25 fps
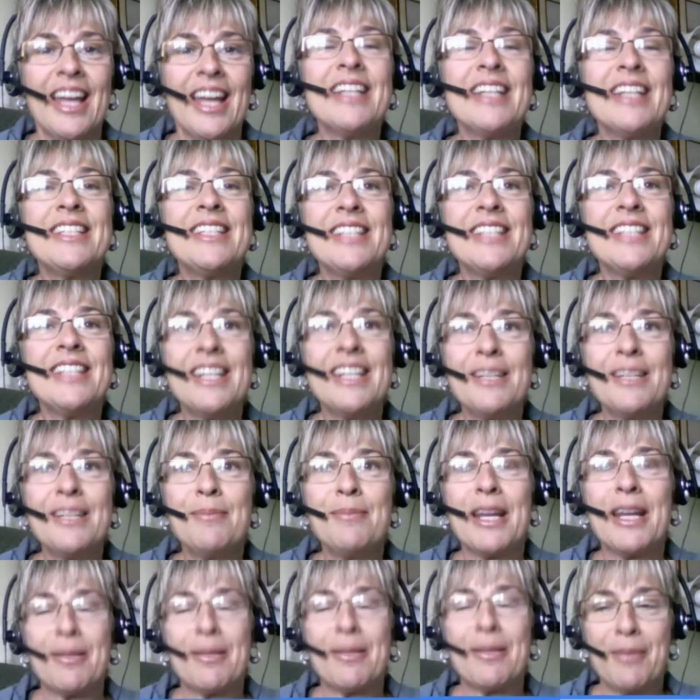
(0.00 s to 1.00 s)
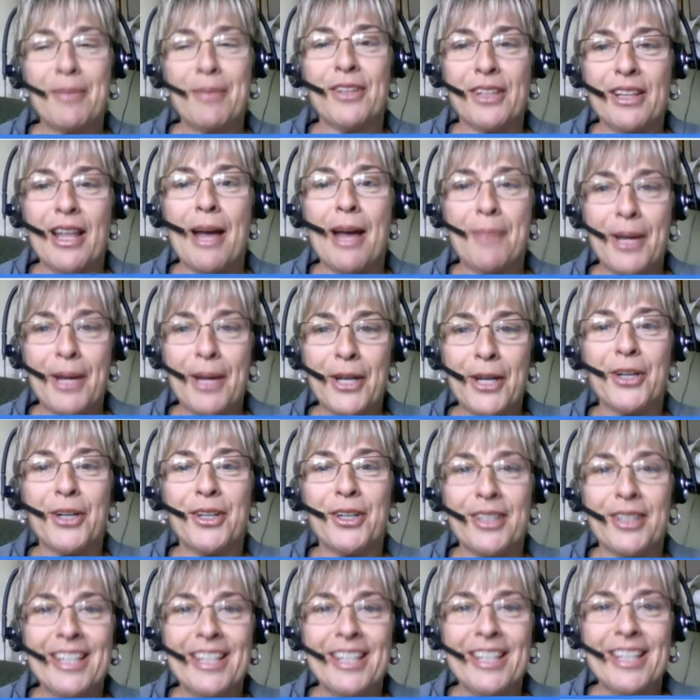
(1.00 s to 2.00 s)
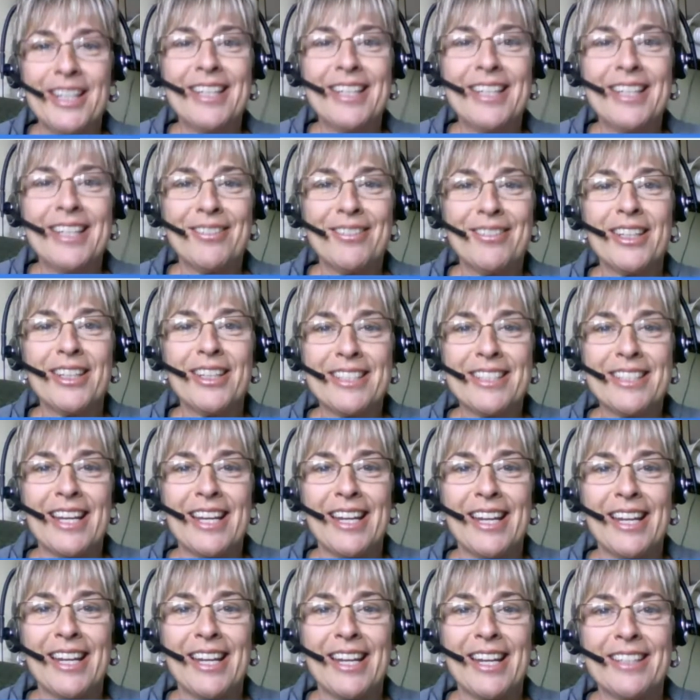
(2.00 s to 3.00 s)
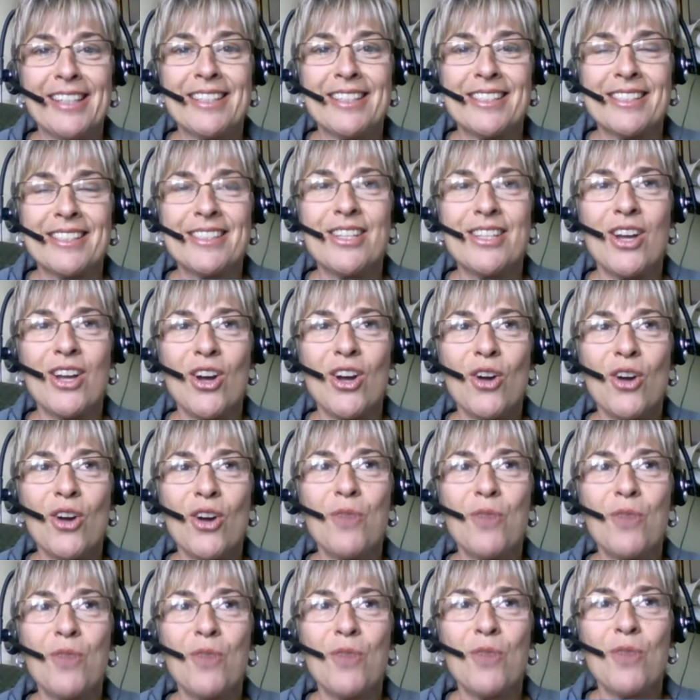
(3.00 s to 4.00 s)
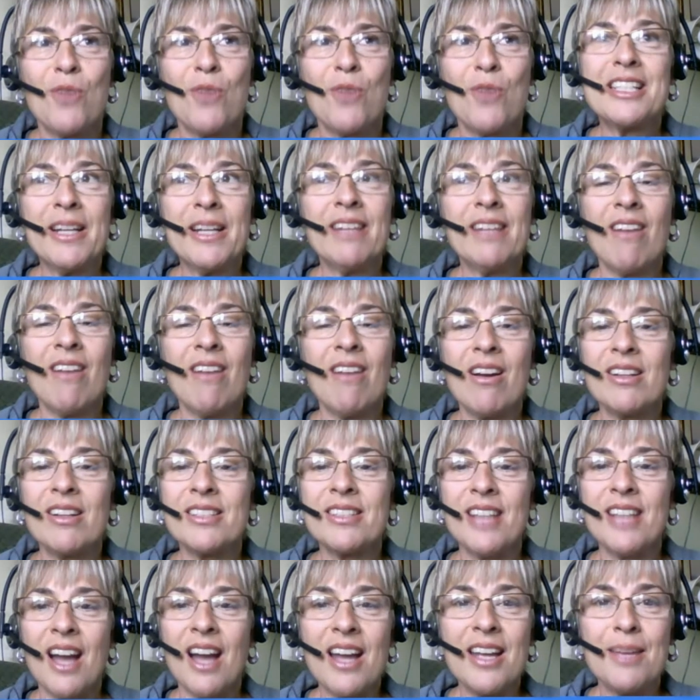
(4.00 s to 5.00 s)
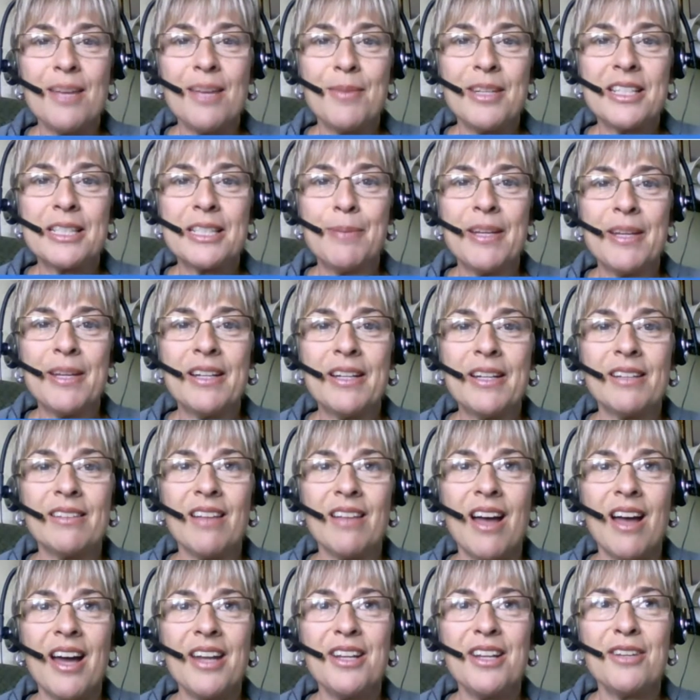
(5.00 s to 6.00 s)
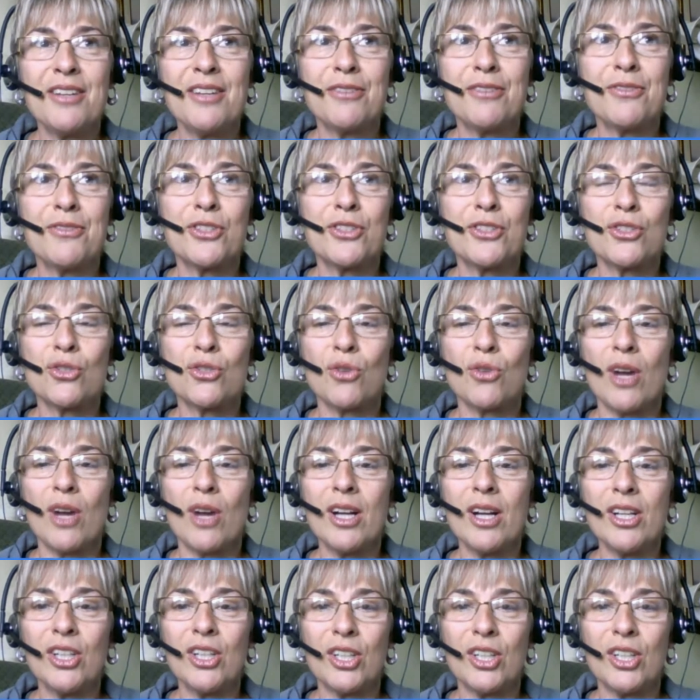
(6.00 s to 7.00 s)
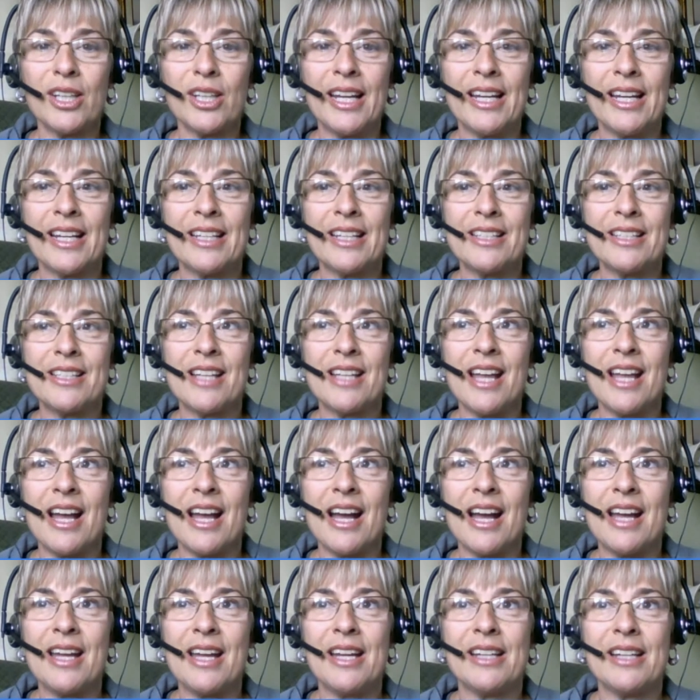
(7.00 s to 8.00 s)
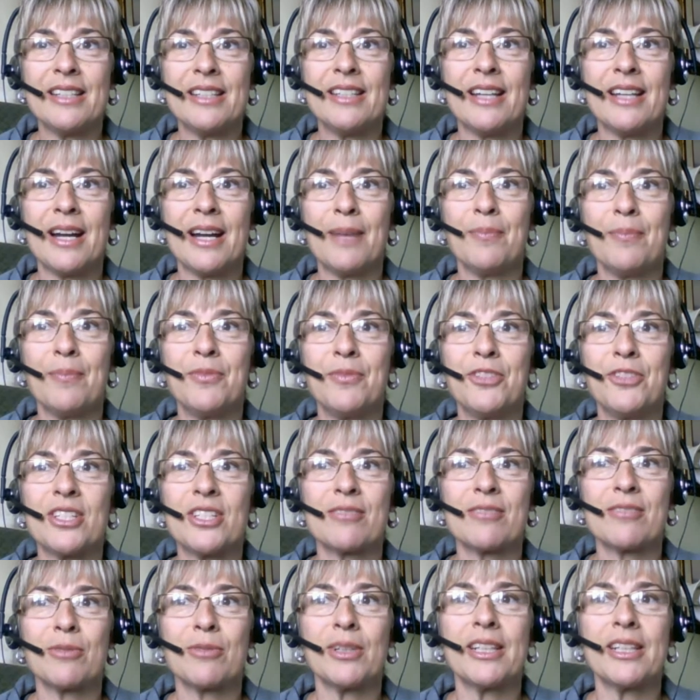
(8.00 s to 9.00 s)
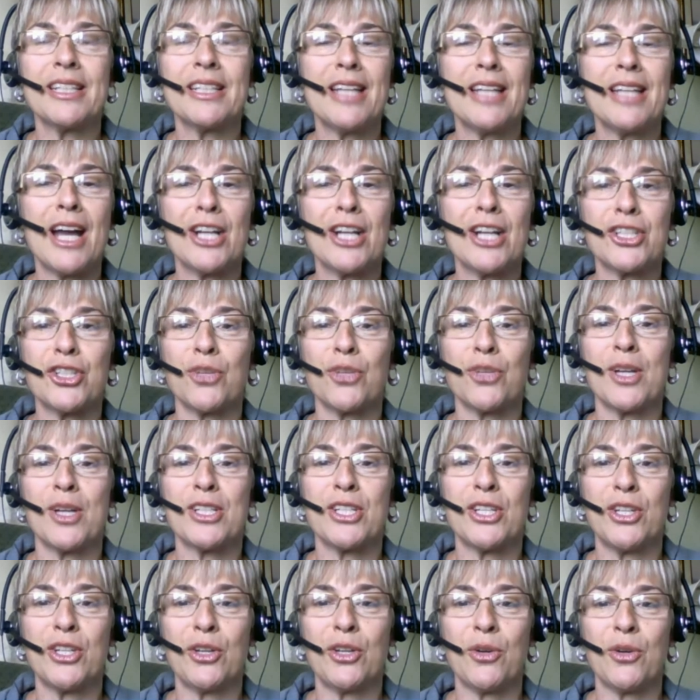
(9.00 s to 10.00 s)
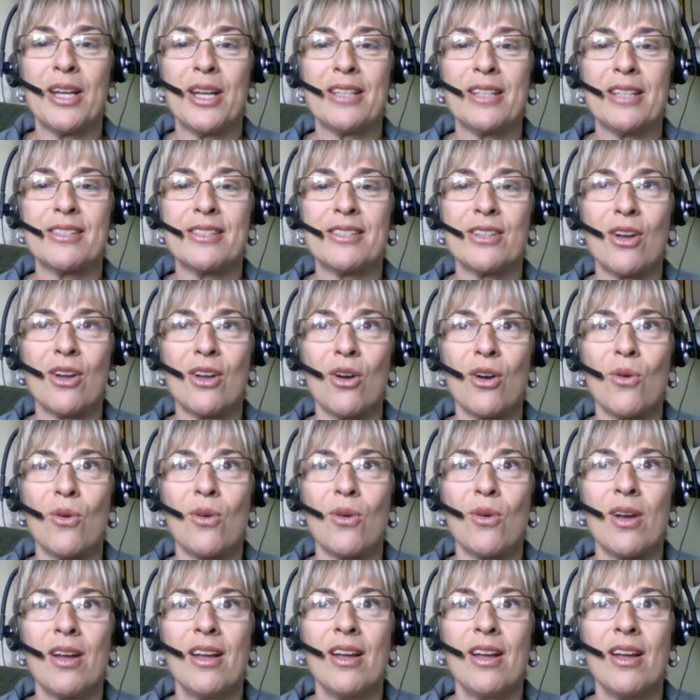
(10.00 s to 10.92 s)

it did make me feel a lot better. It really did. So, but it's been a long time, and it's been a lot of struggle, and just really not sure what to do. And so